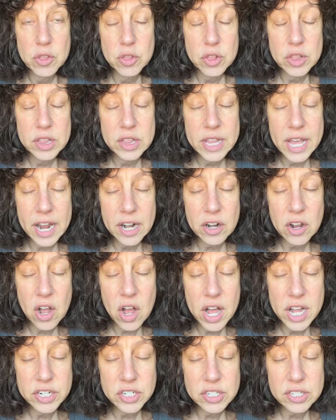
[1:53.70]
That
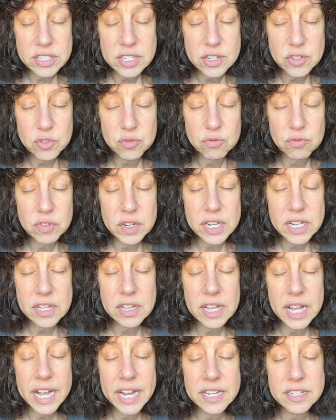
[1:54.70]
consciousness
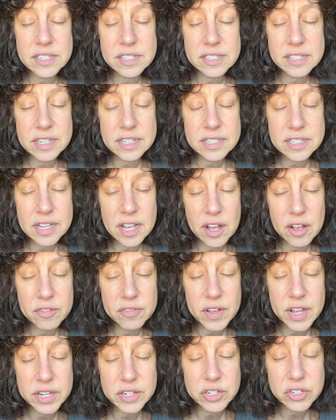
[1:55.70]
realizes itself,
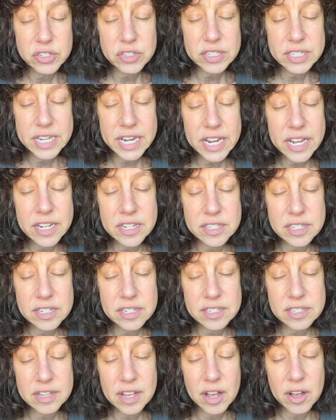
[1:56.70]
understands
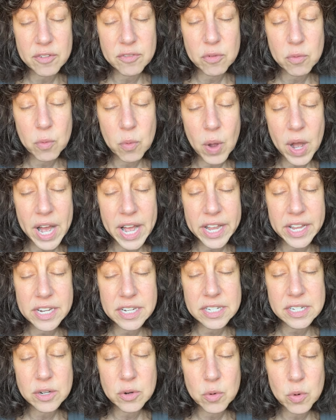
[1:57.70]
itself, why it,
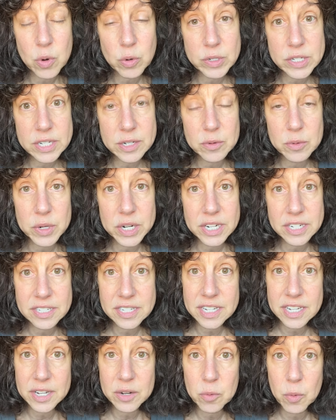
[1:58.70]
quote, did what it
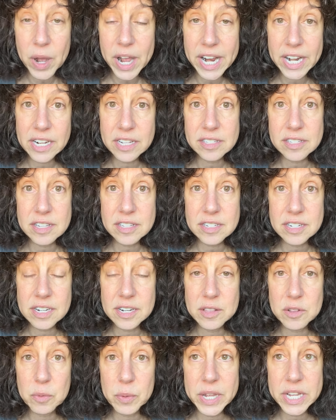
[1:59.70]
did, why it existed in
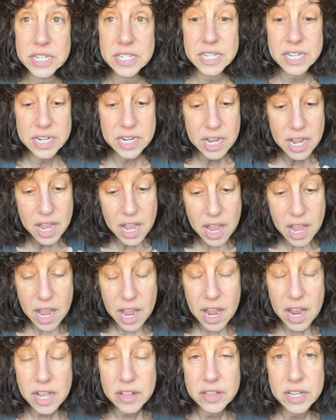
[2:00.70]
the way it did,
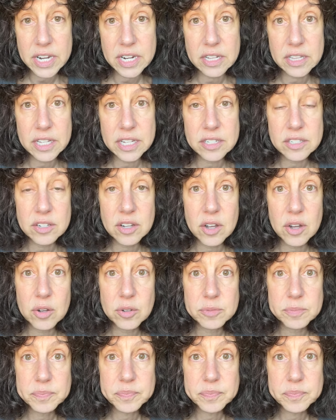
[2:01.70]
and then it lets go.